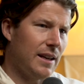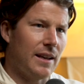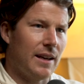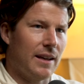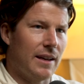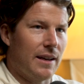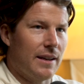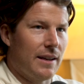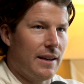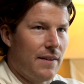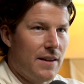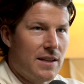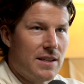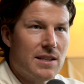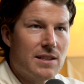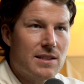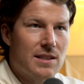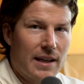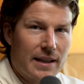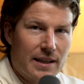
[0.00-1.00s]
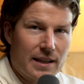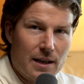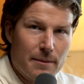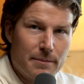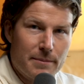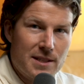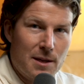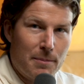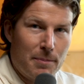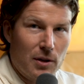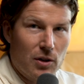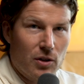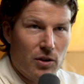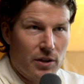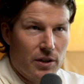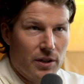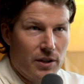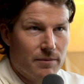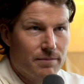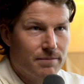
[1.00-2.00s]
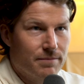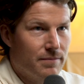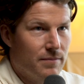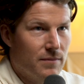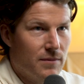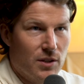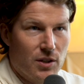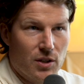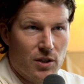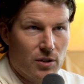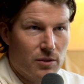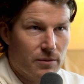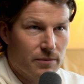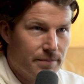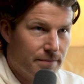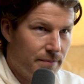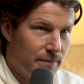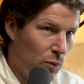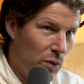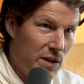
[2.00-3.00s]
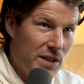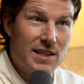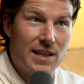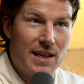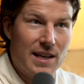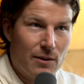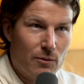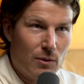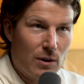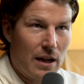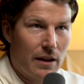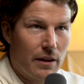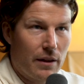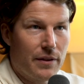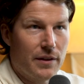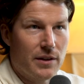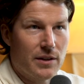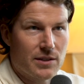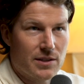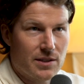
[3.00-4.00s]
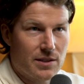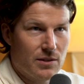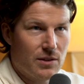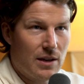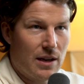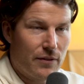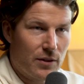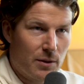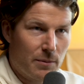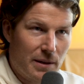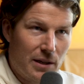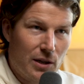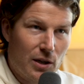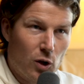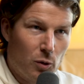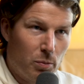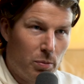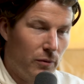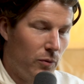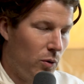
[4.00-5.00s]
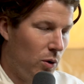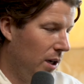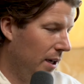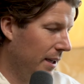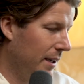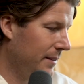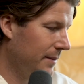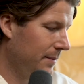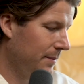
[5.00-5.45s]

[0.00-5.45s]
yeah, yeah, yeah, yeah. This is like um sipping on a you know whiskey rather than yeah. having a big gulp of wine.